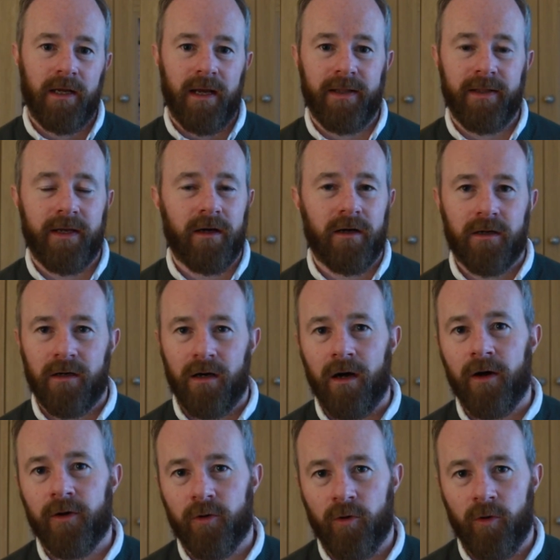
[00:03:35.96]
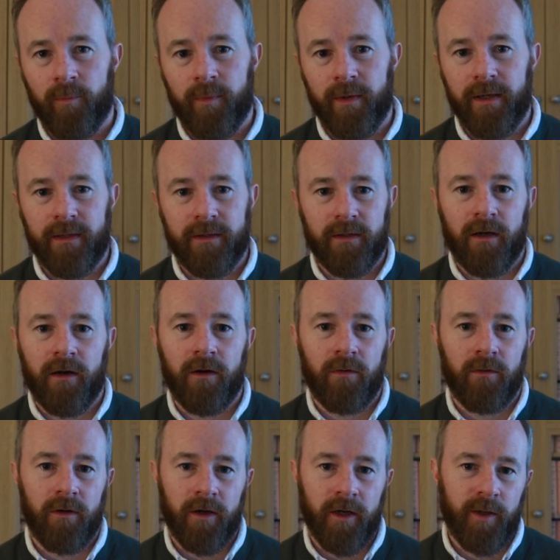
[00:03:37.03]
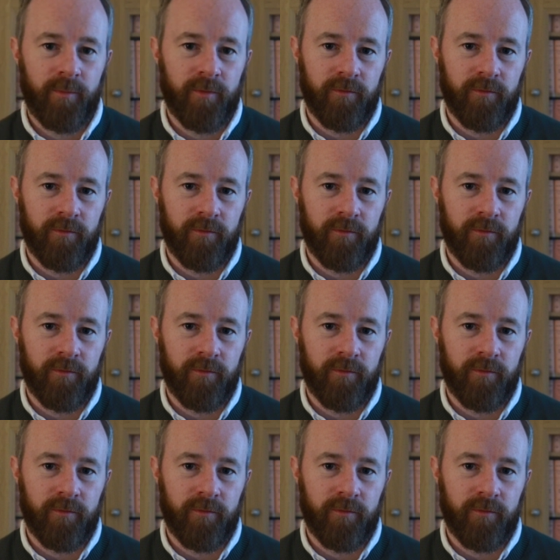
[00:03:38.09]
and they got caught up in the whole hype